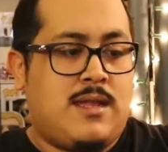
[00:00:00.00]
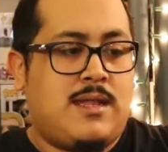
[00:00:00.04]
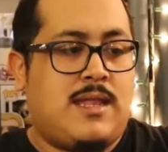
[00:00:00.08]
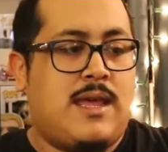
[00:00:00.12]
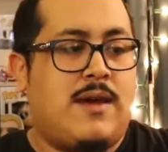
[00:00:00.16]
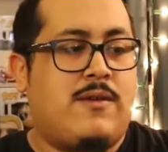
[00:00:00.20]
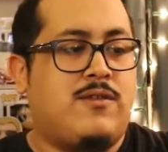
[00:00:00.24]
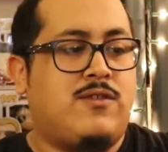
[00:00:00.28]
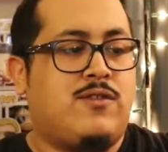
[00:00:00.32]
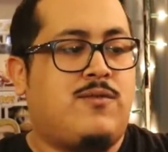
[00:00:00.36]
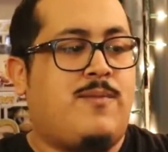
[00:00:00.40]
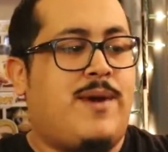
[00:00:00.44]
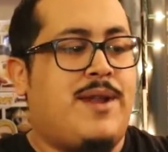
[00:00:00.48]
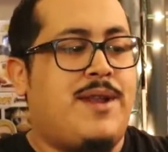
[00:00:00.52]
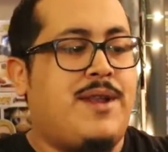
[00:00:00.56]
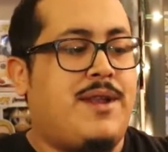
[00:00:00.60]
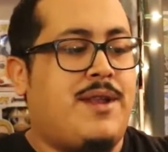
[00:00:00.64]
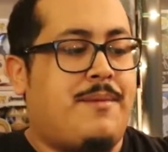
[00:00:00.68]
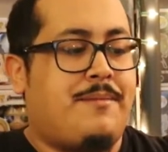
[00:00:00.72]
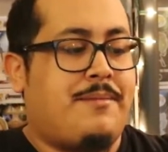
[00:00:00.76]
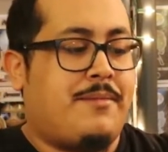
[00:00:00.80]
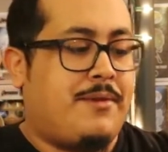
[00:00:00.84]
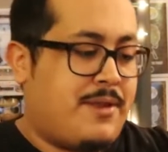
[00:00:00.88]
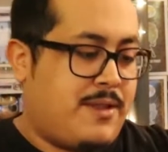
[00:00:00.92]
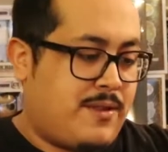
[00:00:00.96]
That was my
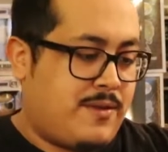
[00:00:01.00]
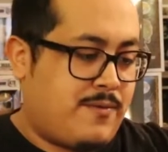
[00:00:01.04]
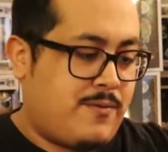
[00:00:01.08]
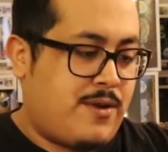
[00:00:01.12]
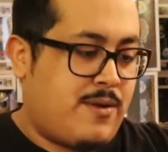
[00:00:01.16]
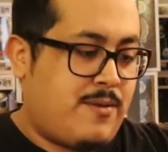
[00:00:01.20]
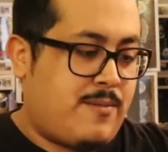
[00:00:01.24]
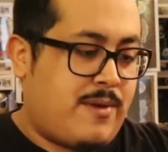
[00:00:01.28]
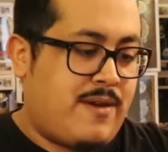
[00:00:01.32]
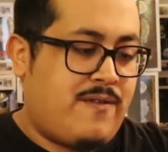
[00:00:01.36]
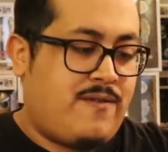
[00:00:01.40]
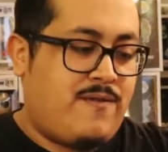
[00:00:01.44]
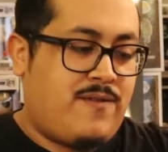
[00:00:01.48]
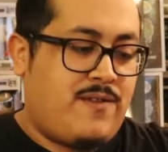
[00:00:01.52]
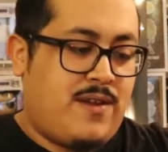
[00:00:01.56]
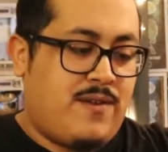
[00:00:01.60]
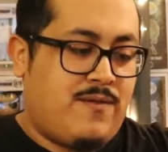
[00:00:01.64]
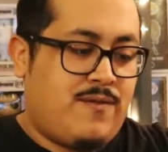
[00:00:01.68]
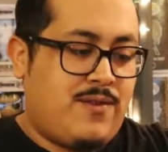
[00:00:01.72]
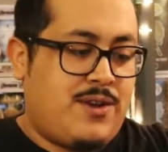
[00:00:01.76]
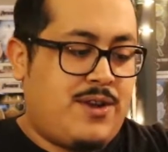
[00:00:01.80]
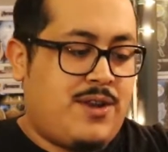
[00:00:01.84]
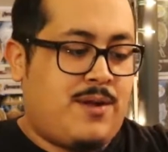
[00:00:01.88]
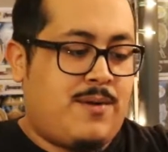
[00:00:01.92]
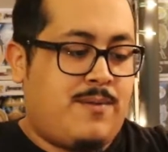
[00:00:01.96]
number. It's one of my
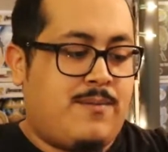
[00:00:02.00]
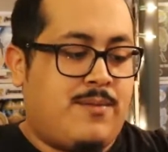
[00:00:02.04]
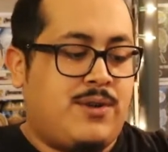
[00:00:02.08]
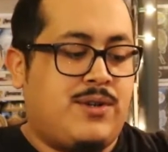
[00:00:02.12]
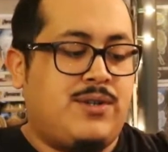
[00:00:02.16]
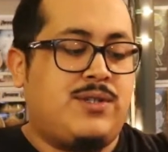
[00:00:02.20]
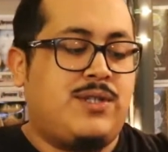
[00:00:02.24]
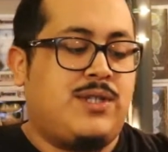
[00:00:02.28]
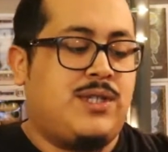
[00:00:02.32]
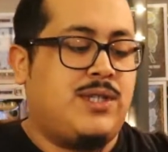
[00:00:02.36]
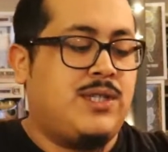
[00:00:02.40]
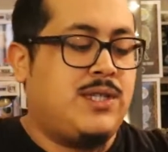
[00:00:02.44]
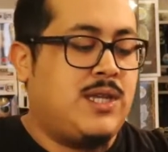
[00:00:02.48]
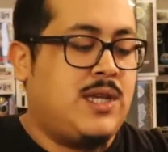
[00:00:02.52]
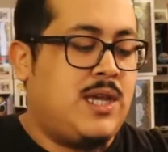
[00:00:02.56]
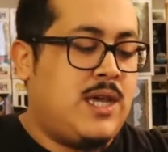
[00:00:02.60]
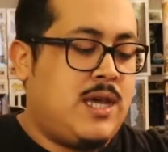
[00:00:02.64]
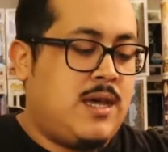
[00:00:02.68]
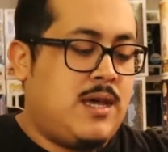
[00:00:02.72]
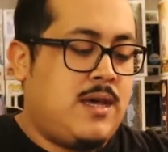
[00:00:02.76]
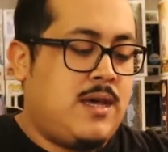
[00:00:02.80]
favorite numbers.